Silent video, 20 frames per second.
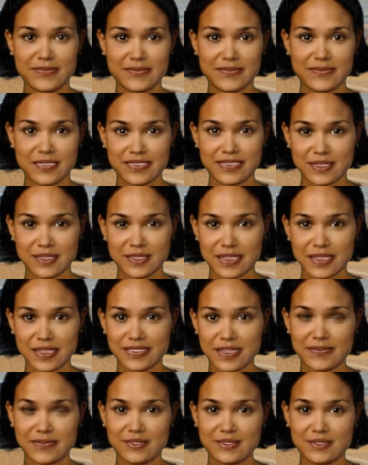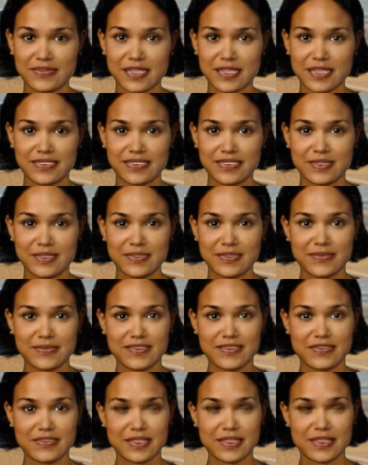Finally in the three last
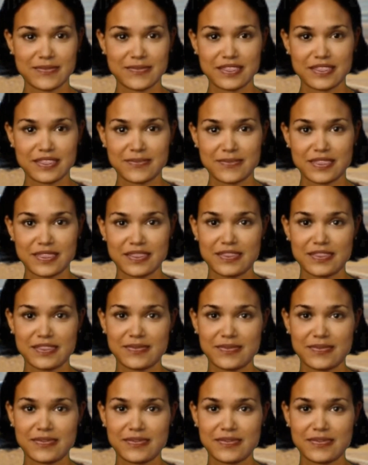lectures applications